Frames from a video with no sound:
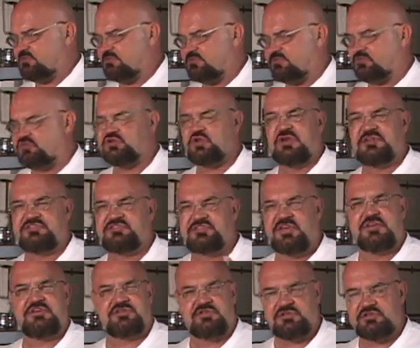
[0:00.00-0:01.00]
the sauce
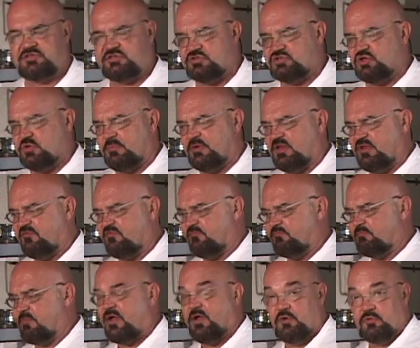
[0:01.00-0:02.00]
stations in so many
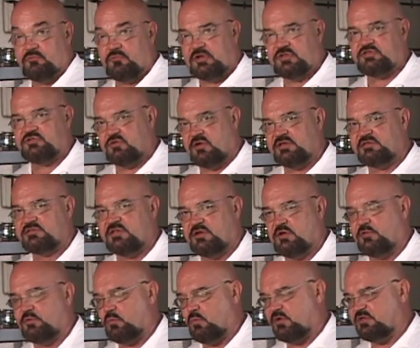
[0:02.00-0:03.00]
of my own restaurants and
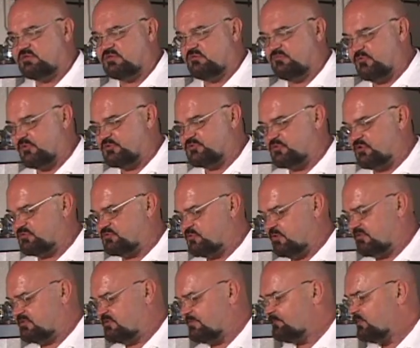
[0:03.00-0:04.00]
other ones in French
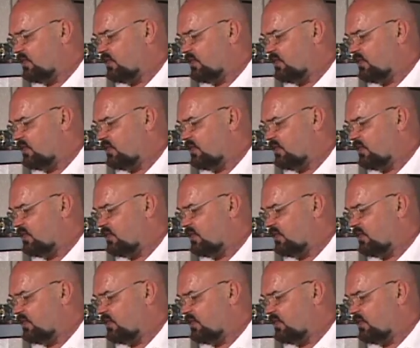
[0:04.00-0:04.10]
restaurants.